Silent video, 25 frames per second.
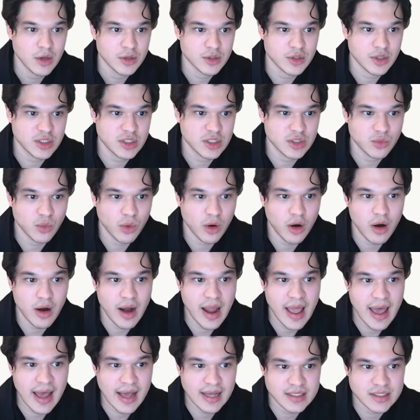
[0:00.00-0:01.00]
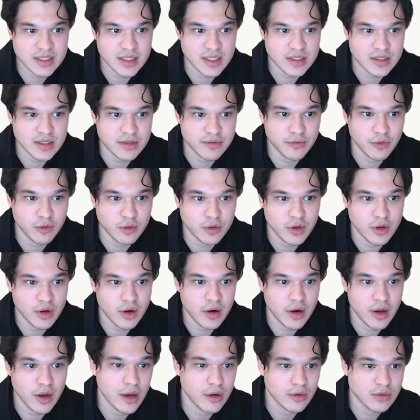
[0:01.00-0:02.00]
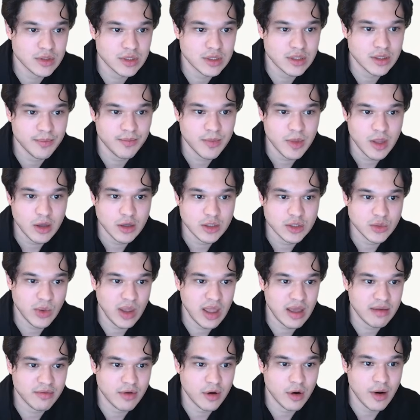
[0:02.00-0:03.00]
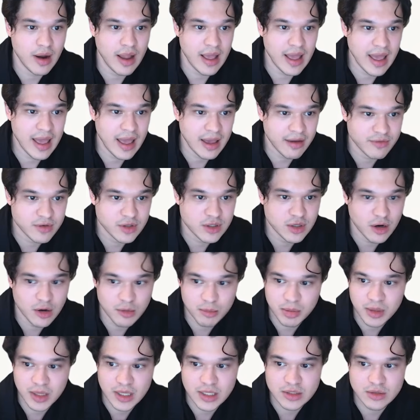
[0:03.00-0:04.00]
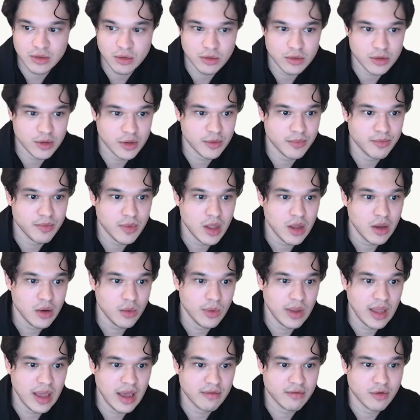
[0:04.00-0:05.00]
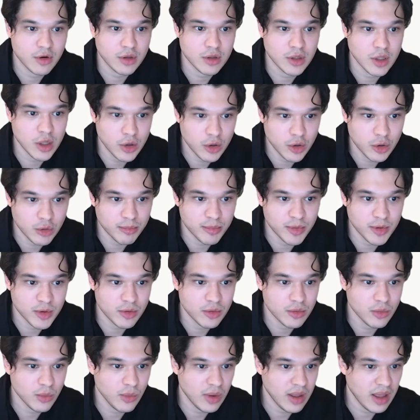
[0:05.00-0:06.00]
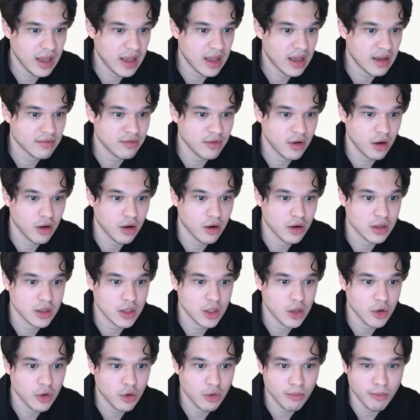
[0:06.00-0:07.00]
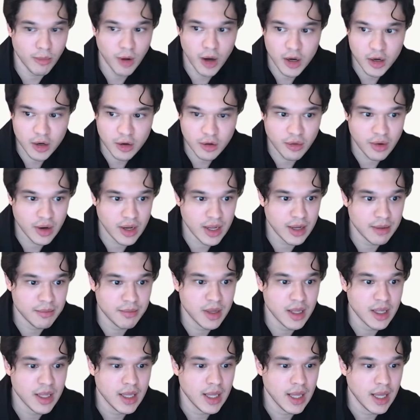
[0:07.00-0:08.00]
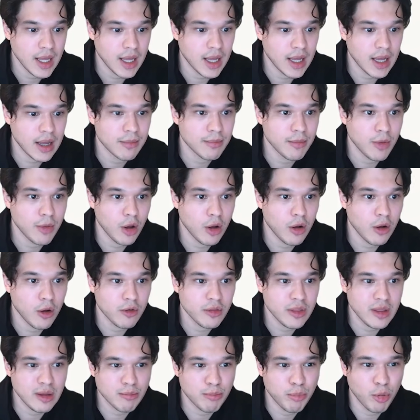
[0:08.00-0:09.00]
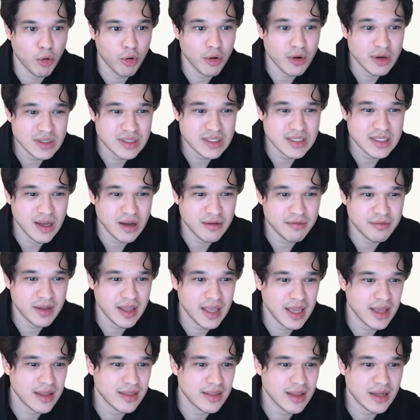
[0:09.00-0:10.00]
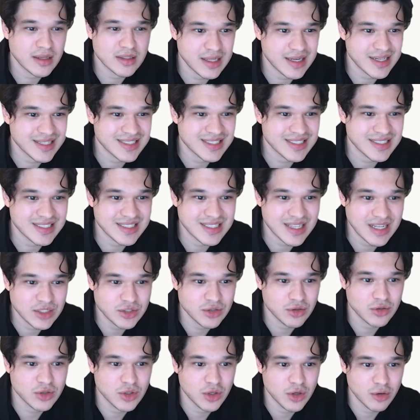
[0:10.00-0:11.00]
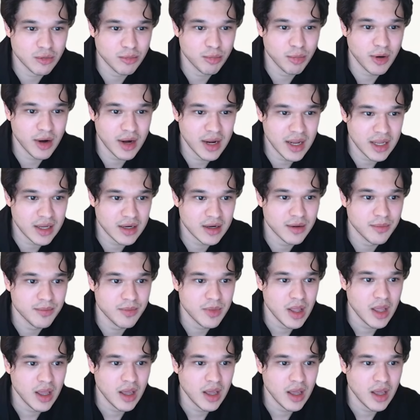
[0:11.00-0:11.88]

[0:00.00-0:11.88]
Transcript: So this is where our assets folder are housed. So we have our avatar placeholder, we have our logo boot, we have our logo monogram, all the important stuff, again, that's essential to your brand.